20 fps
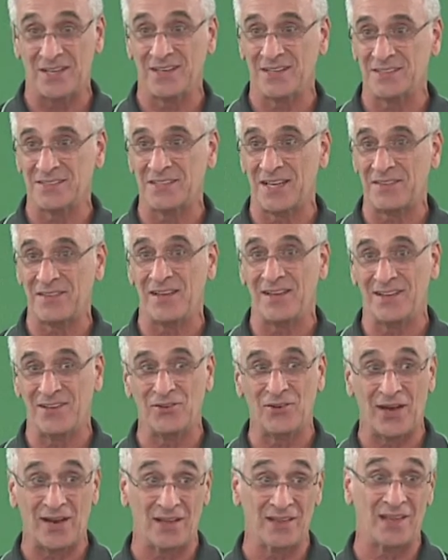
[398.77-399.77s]
because I think you
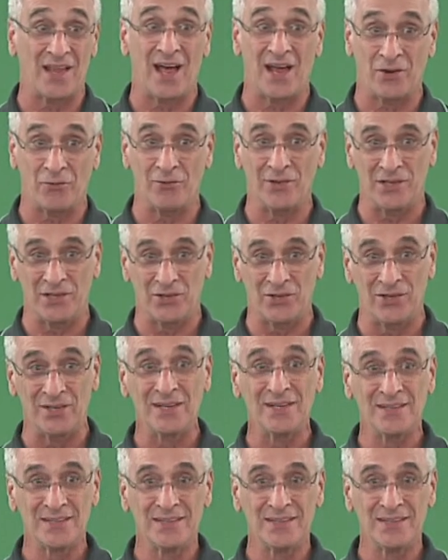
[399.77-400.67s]
got a lot of really good